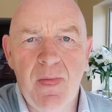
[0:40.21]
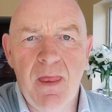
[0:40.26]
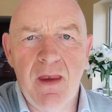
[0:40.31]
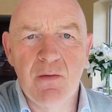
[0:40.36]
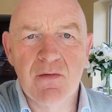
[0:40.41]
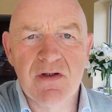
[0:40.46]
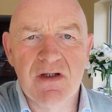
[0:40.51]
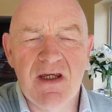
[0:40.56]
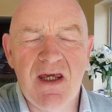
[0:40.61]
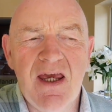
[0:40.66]
It
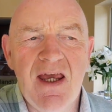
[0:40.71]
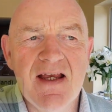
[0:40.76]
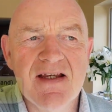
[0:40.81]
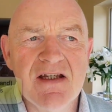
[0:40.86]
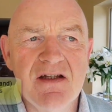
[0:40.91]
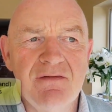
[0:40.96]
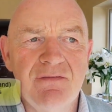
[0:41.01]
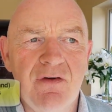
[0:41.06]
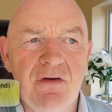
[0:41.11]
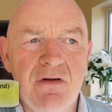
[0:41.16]
was a case
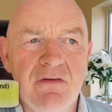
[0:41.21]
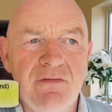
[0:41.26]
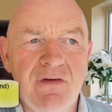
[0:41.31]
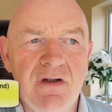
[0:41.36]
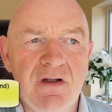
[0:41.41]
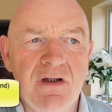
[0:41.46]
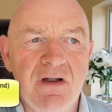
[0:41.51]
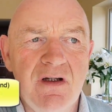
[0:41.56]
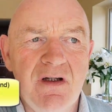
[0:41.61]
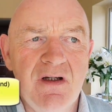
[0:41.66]

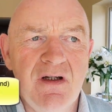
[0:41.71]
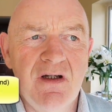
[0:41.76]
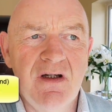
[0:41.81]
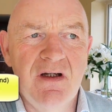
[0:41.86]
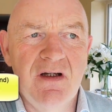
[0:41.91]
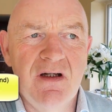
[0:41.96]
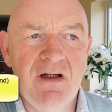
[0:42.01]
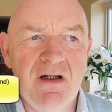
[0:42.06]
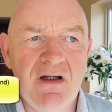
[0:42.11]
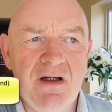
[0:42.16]
involving
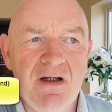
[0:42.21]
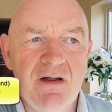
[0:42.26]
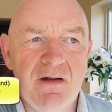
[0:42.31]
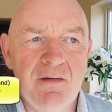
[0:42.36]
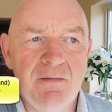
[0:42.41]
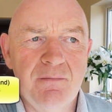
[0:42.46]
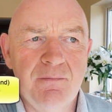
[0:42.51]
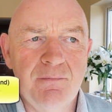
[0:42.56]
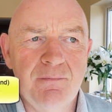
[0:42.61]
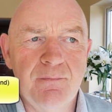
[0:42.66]

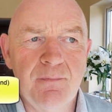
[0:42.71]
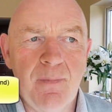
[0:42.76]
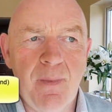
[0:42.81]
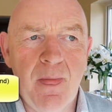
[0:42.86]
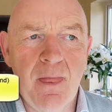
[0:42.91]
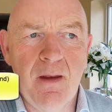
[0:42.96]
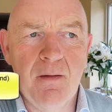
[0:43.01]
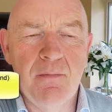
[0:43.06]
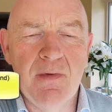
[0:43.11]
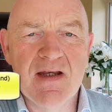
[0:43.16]

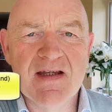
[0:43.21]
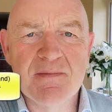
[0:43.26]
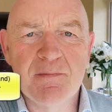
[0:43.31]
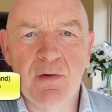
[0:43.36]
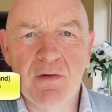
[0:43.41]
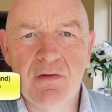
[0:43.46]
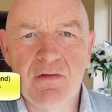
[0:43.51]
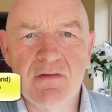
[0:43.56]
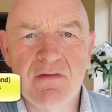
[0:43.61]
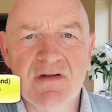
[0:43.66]
Miss
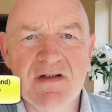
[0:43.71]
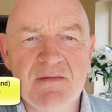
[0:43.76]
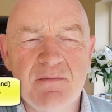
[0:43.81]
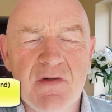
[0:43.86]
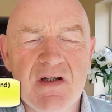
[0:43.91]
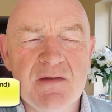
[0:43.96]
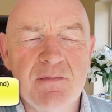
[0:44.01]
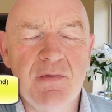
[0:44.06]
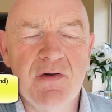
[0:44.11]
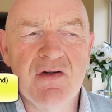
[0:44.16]

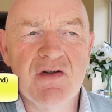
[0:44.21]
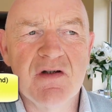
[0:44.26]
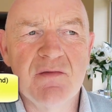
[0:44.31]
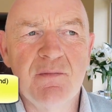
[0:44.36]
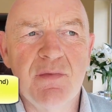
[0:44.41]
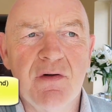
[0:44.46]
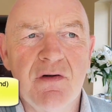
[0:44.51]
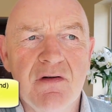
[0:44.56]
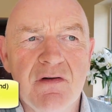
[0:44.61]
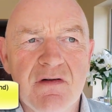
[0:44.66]
Bridget
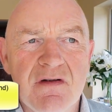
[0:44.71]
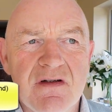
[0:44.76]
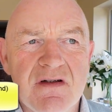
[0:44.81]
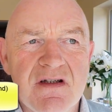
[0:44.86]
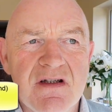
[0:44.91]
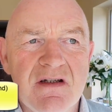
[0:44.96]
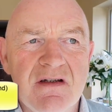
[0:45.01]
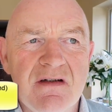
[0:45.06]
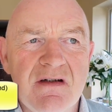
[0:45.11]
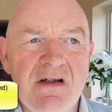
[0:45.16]

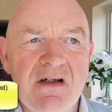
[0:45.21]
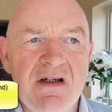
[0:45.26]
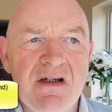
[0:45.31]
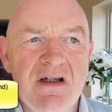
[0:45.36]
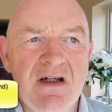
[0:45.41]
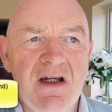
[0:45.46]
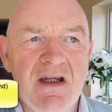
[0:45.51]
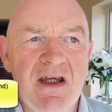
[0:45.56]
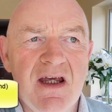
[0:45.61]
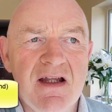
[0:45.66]
Burns,
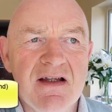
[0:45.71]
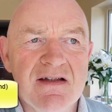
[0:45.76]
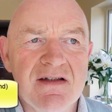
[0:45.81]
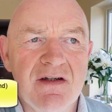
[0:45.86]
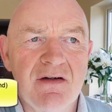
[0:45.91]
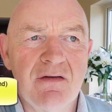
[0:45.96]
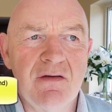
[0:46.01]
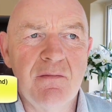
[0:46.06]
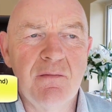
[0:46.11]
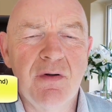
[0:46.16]

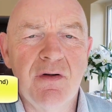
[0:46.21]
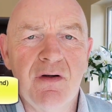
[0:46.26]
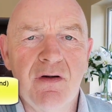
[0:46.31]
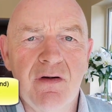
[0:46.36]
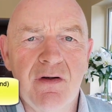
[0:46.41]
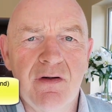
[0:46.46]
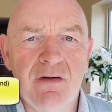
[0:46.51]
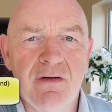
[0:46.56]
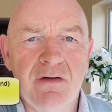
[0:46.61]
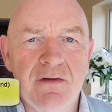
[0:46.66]
against her
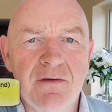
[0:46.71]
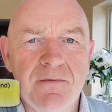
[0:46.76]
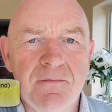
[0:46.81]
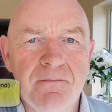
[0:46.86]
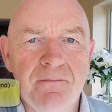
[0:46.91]
employer.